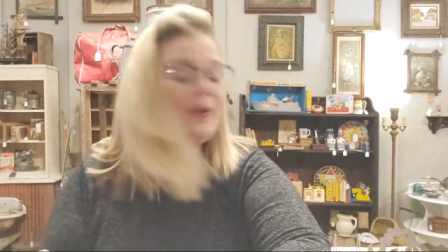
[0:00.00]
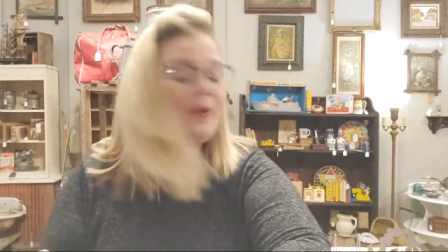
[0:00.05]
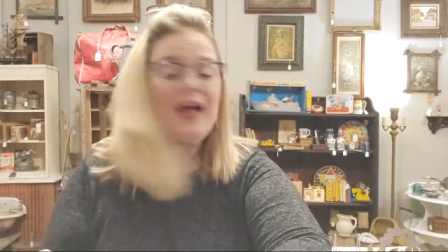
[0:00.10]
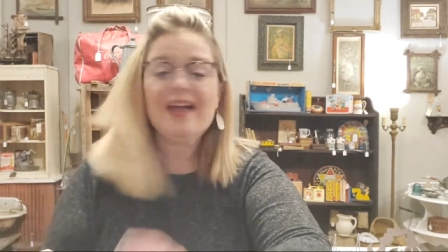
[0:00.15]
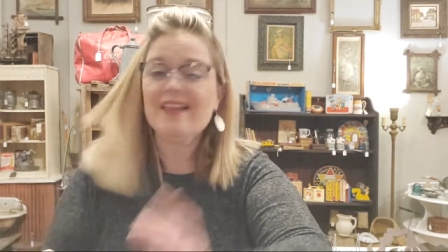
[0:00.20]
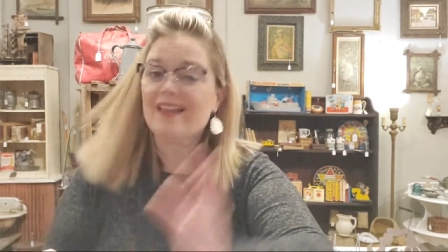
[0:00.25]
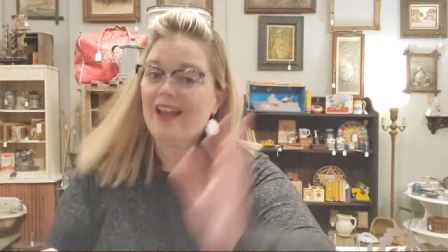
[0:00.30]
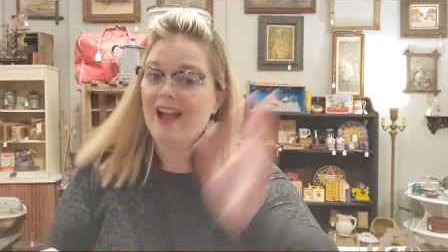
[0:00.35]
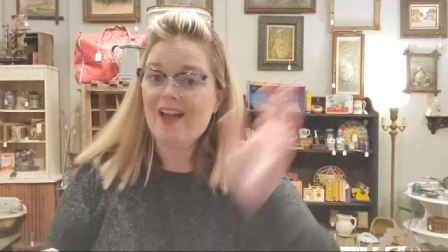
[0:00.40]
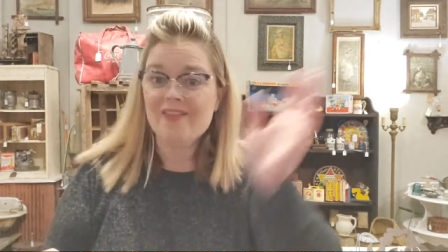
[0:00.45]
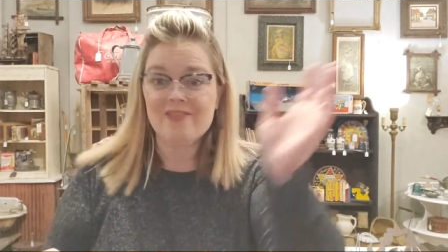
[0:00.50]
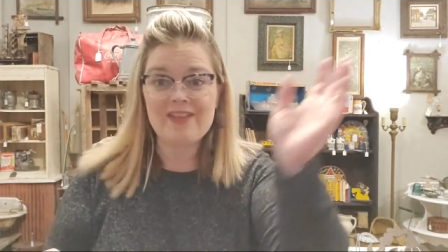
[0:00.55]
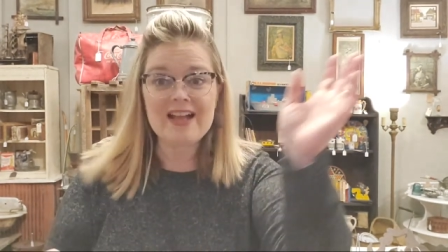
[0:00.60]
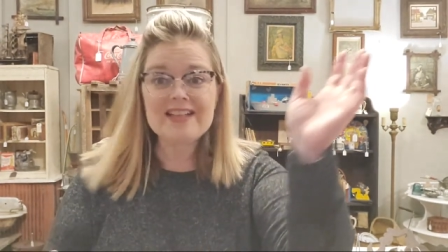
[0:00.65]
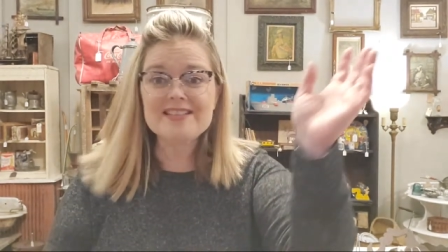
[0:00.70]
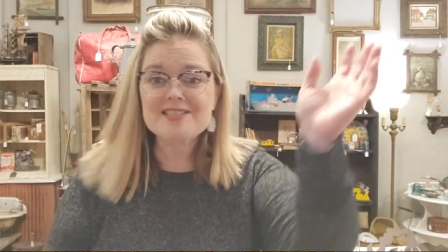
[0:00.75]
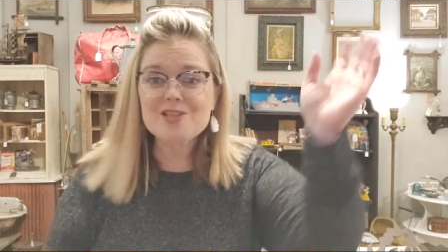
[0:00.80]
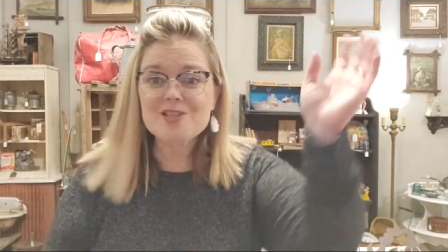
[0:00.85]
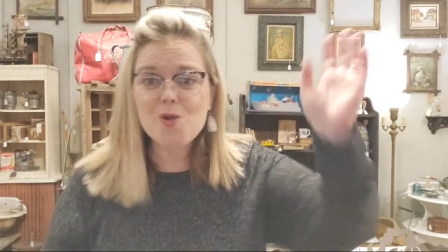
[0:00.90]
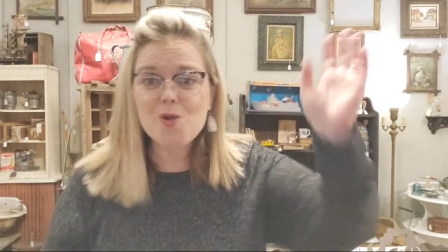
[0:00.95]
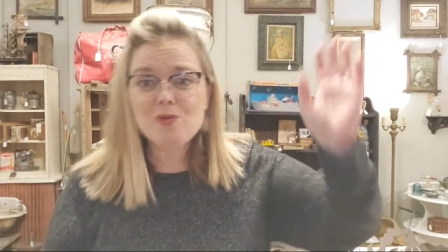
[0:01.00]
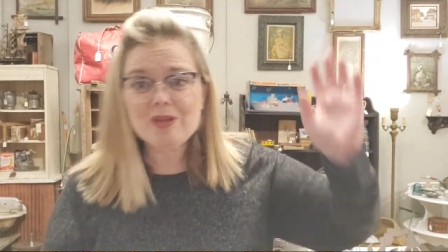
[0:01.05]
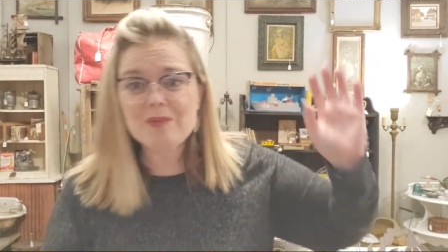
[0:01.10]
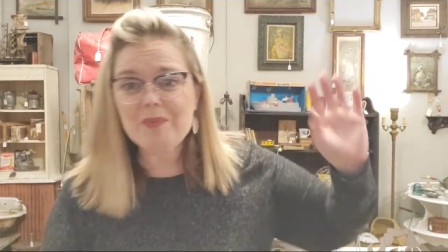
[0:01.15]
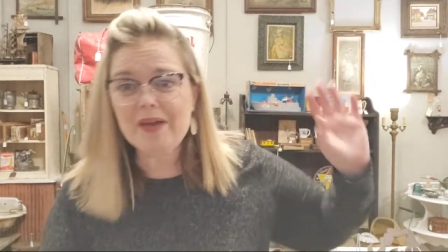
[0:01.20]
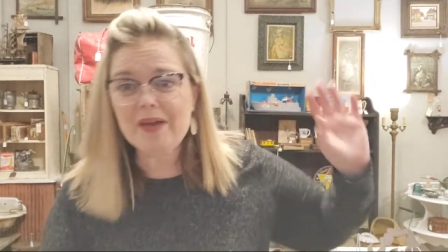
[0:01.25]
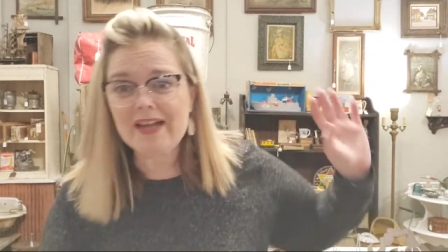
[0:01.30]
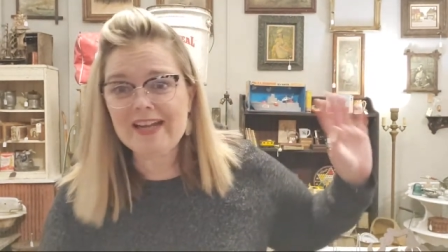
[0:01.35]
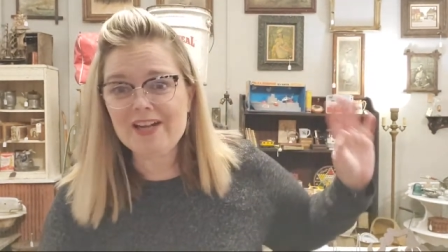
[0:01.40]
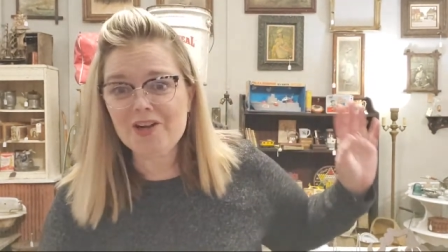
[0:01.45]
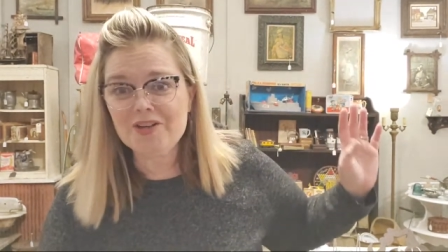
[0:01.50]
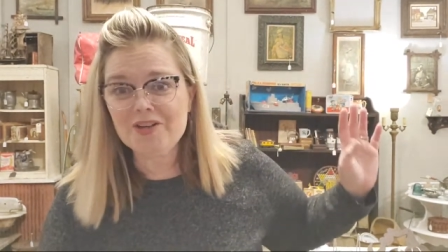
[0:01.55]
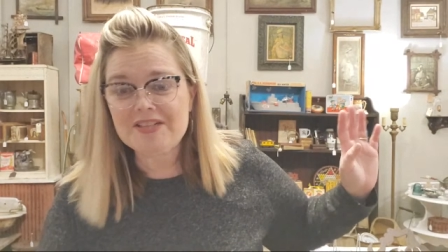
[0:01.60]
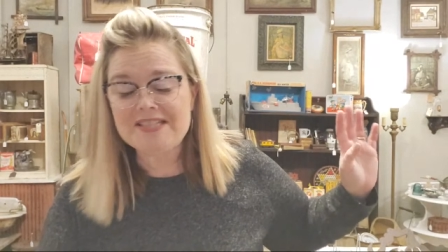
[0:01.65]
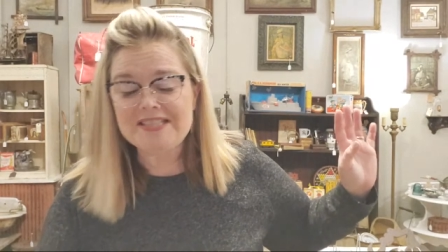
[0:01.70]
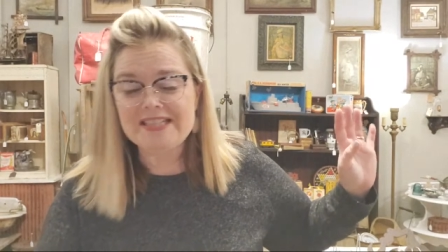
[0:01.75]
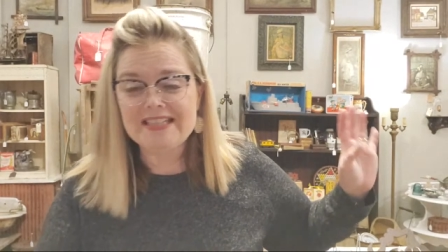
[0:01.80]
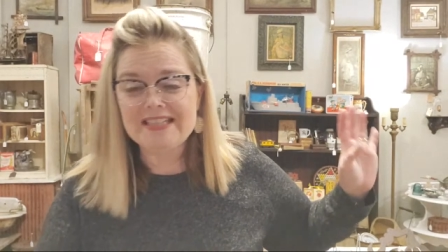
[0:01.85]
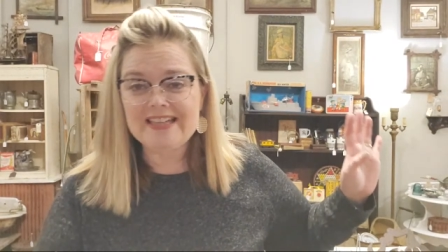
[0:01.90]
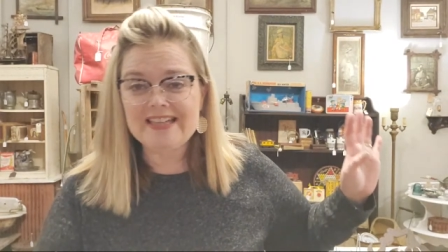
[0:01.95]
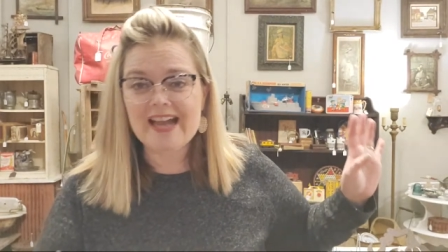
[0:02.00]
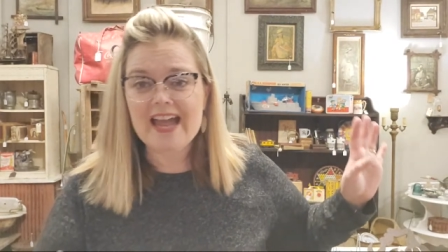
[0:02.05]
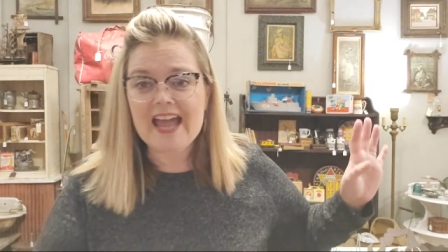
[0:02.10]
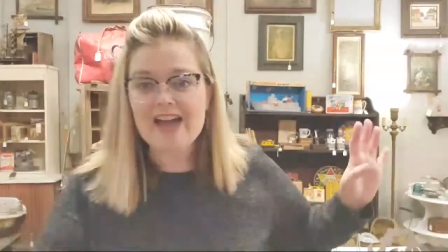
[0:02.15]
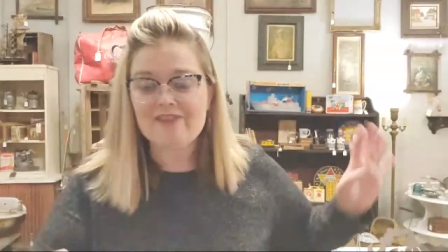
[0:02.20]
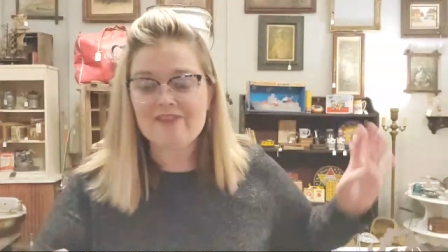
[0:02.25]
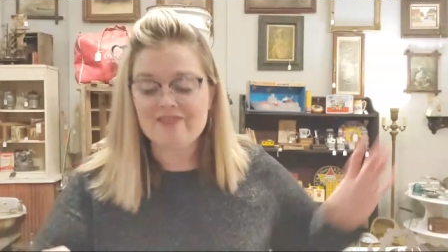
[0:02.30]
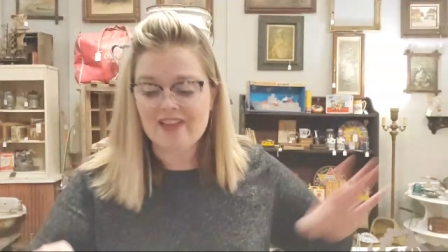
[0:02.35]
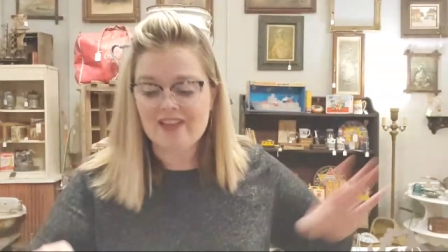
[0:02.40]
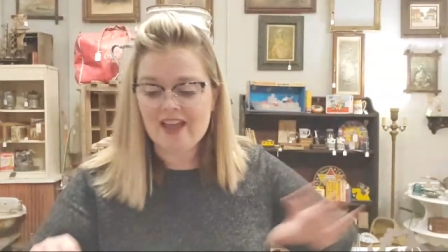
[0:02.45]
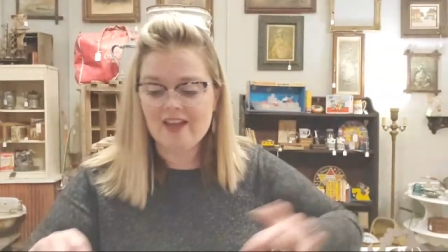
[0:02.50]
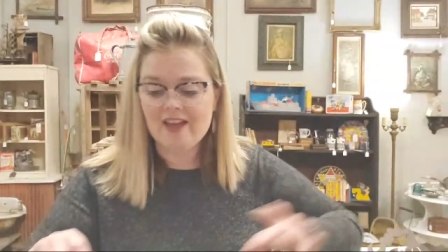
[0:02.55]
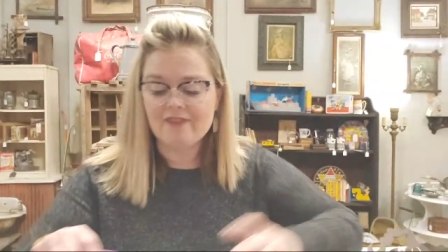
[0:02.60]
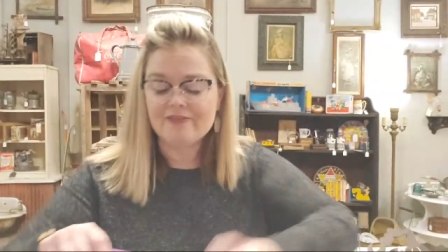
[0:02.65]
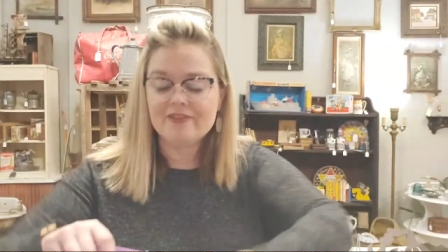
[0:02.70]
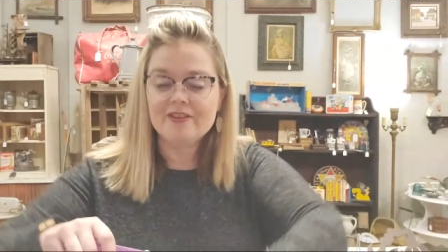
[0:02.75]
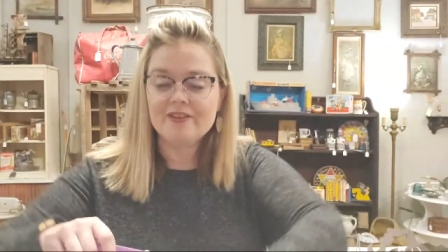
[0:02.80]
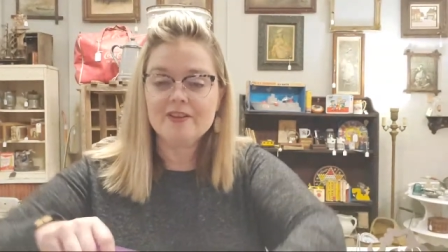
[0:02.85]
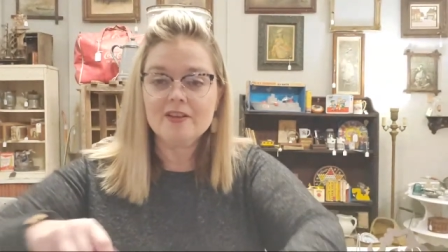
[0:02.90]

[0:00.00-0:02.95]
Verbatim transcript: but that's the only bunny on a stick that I have left.